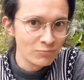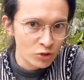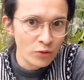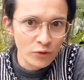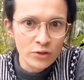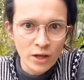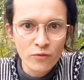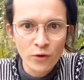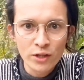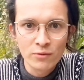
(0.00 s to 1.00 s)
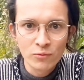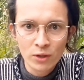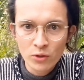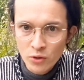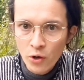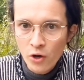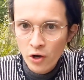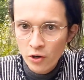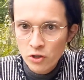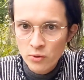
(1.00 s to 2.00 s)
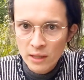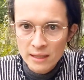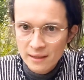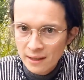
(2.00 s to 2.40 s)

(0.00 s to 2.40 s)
serve yourself what you know you're going to eat,